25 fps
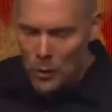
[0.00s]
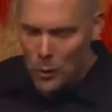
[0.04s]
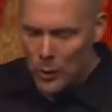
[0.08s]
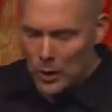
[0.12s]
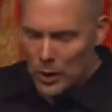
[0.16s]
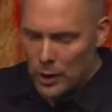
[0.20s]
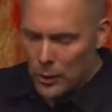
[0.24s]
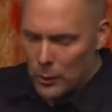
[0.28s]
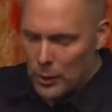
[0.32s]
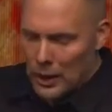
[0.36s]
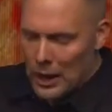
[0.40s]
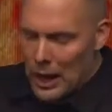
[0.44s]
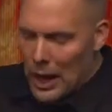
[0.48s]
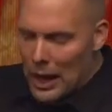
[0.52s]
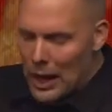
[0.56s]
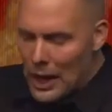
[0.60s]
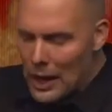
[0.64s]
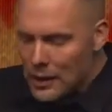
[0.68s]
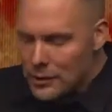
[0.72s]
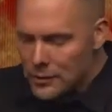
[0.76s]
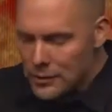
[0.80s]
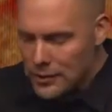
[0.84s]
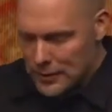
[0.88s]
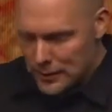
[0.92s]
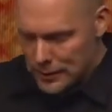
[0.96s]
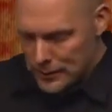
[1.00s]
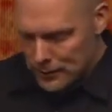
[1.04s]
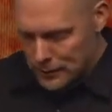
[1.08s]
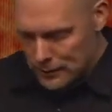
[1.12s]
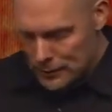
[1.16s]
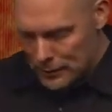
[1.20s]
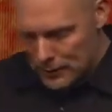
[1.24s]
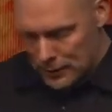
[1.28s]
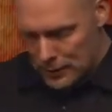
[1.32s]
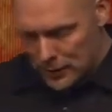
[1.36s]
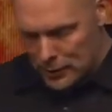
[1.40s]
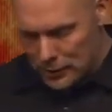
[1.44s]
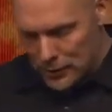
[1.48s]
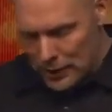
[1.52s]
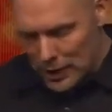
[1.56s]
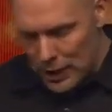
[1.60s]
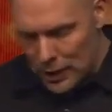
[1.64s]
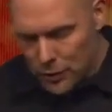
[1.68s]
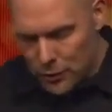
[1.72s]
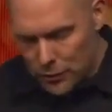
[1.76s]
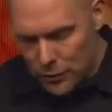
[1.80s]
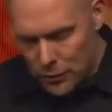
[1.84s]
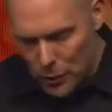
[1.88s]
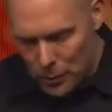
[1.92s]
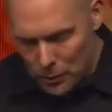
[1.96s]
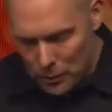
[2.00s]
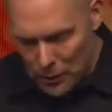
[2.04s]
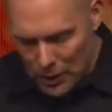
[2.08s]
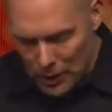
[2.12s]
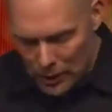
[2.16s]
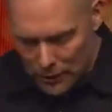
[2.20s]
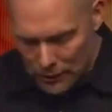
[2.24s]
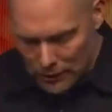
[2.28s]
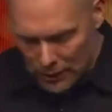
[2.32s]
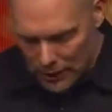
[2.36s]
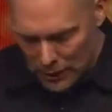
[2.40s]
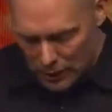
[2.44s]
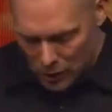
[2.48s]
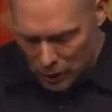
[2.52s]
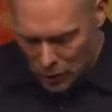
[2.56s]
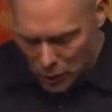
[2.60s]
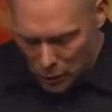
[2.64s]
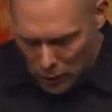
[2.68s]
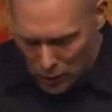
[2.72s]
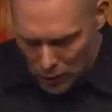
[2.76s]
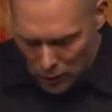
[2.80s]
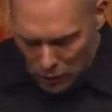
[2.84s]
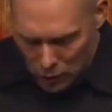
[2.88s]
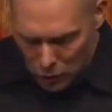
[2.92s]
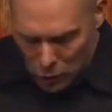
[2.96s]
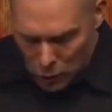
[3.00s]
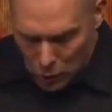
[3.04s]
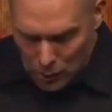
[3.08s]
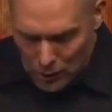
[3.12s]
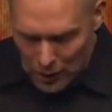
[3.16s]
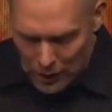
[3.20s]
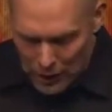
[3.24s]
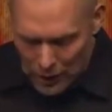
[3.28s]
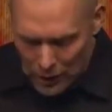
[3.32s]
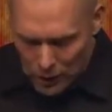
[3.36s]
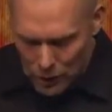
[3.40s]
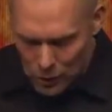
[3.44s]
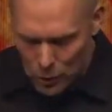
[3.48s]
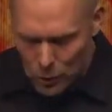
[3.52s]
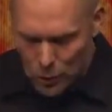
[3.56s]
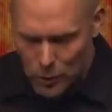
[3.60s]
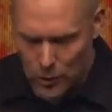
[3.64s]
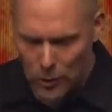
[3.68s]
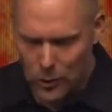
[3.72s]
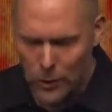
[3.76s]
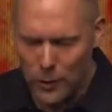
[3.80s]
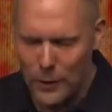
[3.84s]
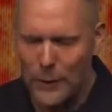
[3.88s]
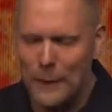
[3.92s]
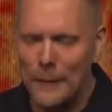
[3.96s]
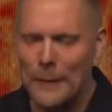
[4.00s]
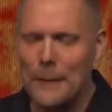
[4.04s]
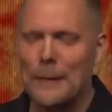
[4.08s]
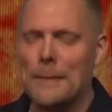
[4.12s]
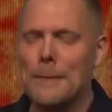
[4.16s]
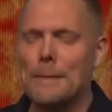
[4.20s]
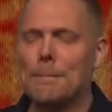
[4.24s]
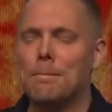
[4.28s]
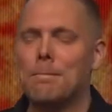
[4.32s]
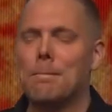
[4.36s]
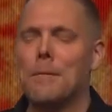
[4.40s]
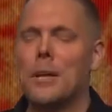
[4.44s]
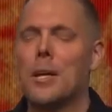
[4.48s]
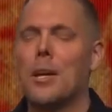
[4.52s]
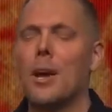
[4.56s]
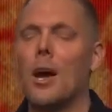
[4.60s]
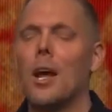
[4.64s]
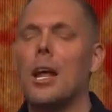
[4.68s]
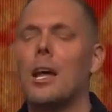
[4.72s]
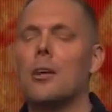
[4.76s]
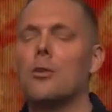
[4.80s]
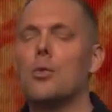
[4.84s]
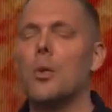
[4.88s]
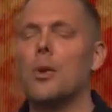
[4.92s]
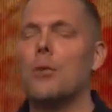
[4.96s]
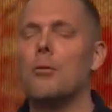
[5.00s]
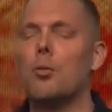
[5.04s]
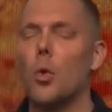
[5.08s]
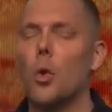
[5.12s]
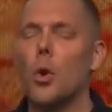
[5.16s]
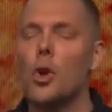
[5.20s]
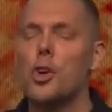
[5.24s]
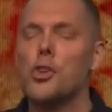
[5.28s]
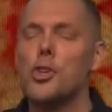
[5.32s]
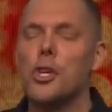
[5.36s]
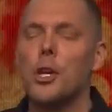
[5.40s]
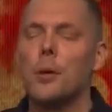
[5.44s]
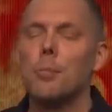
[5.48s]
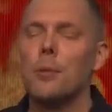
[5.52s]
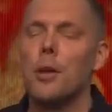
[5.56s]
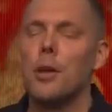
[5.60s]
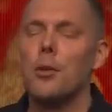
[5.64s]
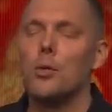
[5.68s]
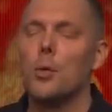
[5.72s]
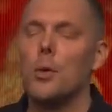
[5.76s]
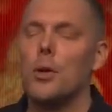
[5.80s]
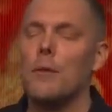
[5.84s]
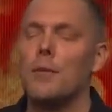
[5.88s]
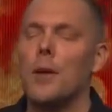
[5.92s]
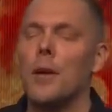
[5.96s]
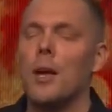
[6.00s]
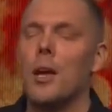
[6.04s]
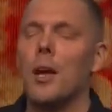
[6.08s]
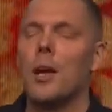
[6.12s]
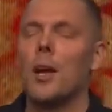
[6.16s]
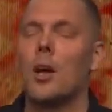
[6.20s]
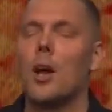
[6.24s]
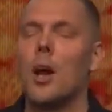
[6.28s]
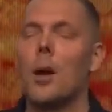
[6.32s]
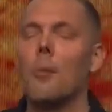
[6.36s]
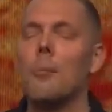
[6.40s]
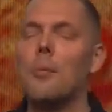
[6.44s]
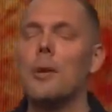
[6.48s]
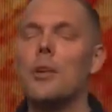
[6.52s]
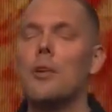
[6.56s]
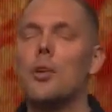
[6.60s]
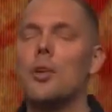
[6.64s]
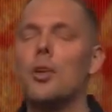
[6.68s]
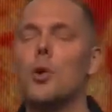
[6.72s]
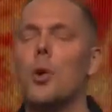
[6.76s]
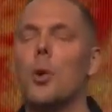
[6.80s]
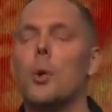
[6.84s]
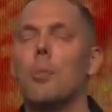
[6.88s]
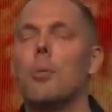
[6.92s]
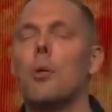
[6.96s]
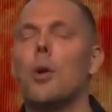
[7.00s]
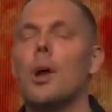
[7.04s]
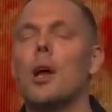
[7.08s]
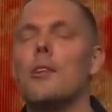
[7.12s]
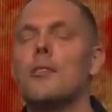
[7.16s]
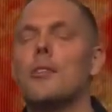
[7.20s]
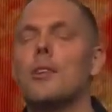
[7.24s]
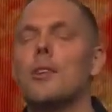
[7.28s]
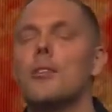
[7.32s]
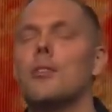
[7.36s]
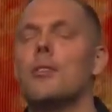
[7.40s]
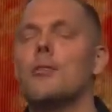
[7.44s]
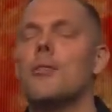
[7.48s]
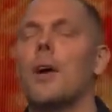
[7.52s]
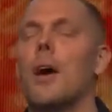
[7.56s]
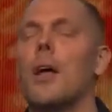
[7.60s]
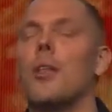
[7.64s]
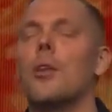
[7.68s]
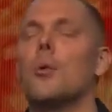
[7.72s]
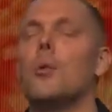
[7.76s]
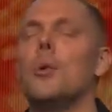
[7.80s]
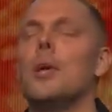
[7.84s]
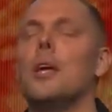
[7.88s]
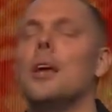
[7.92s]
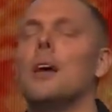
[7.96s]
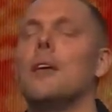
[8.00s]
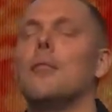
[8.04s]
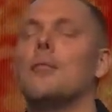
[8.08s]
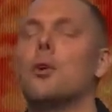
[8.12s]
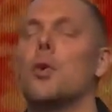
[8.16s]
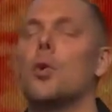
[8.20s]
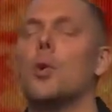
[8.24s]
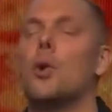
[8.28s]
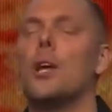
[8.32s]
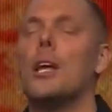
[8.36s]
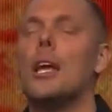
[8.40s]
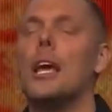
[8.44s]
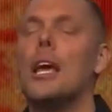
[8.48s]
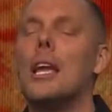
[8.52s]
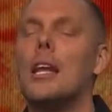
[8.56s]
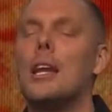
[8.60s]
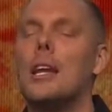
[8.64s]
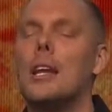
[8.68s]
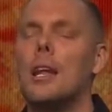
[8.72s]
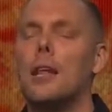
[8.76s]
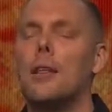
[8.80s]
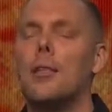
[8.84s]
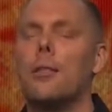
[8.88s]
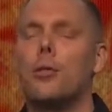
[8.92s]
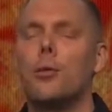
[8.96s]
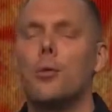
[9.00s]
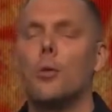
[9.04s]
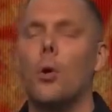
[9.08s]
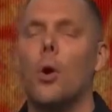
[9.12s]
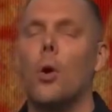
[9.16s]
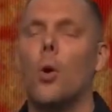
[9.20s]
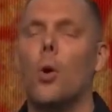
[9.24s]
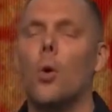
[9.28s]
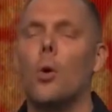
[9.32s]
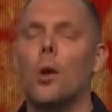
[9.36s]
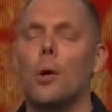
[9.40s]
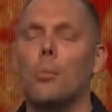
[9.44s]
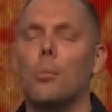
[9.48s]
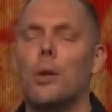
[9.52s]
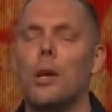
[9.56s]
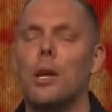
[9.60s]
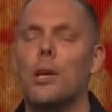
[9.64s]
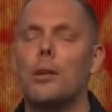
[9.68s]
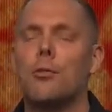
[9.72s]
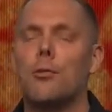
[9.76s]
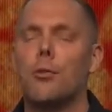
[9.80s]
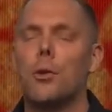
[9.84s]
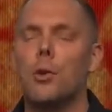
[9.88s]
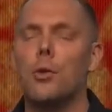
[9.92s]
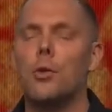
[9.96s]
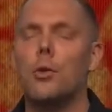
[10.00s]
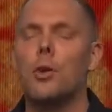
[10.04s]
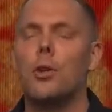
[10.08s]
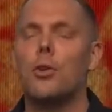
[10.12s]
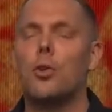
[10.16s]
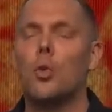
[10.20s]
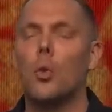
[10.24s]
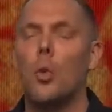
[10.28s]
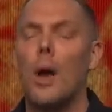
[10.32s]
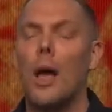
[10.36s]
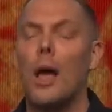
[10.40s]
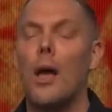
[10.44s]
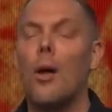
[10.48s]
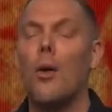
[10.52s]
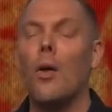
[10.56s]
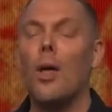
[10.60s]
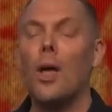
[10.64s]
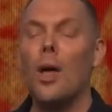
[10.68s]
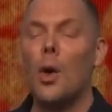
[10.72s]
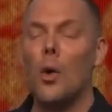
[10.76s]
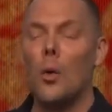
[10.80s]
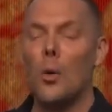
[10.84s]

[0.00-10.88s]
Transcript: we ask in these next few minutes that you would illuminate your word. God, as we've worshiped, as we've come into your presence, Father, we have created a throne, a place for you to dwell.